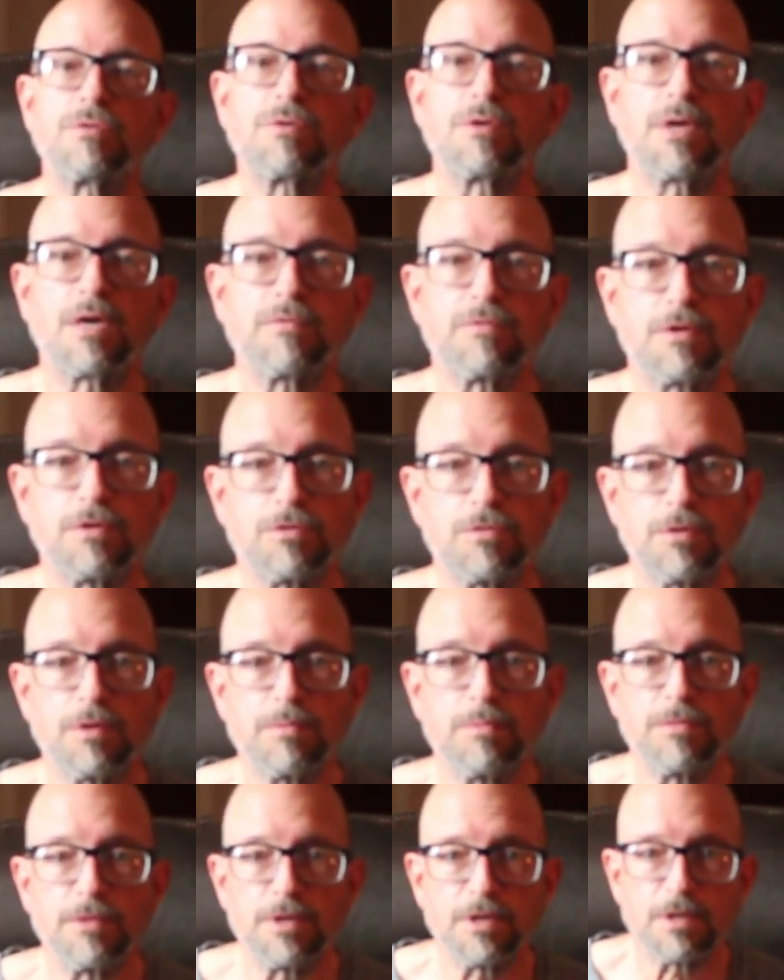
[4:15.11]
We're gonna have to
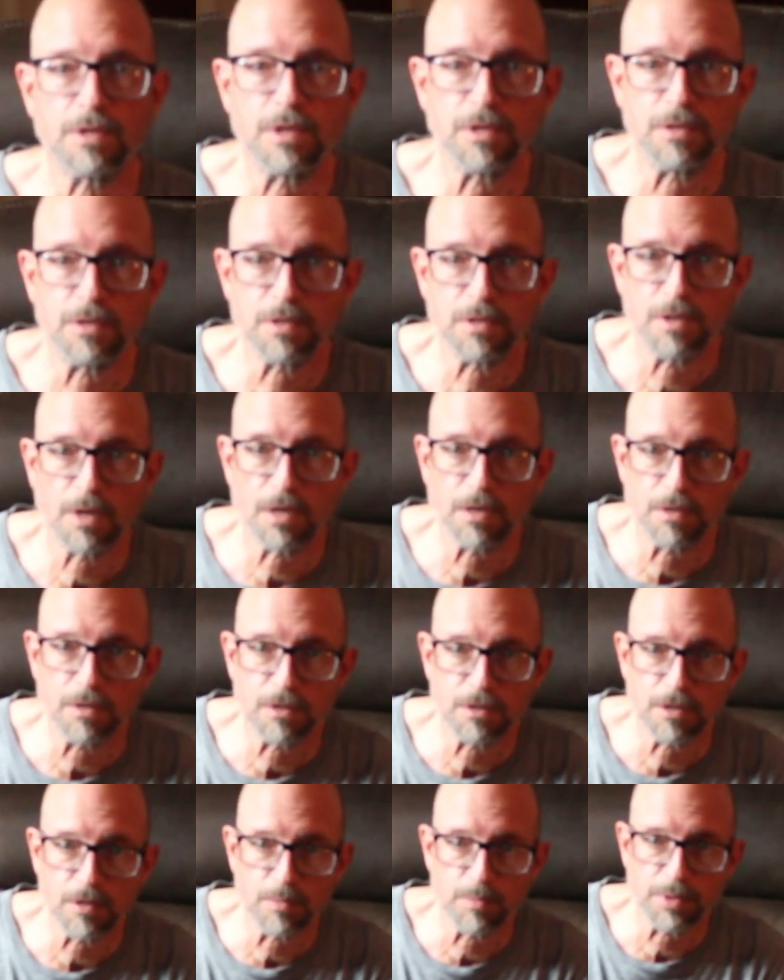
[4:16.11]
trim this because it's not
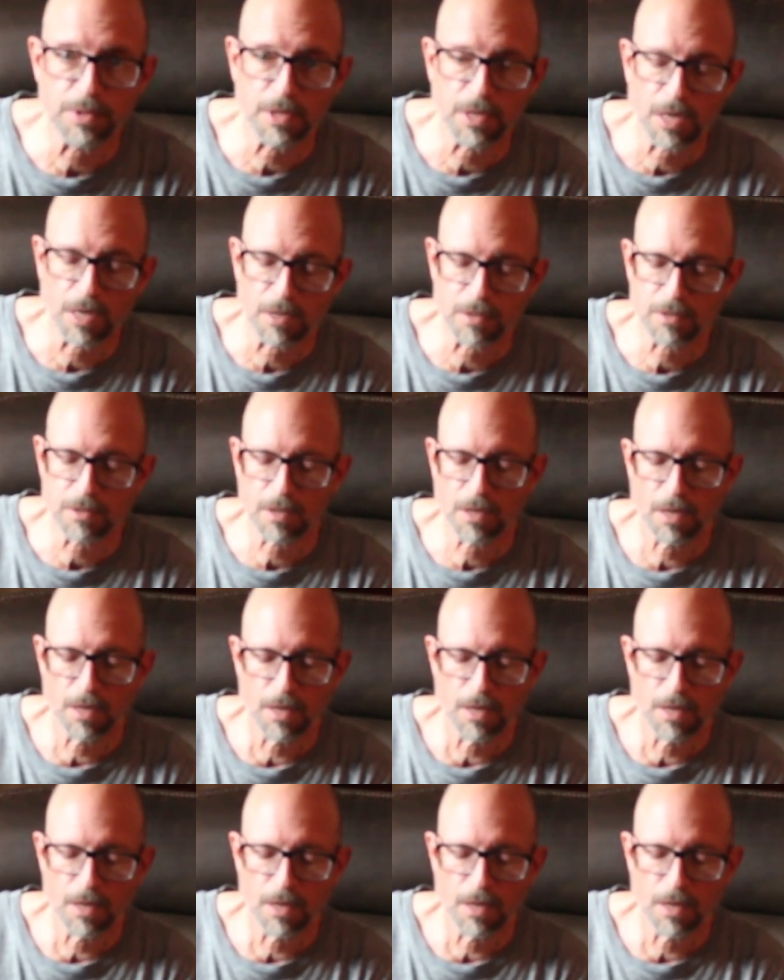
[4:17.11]
GPS.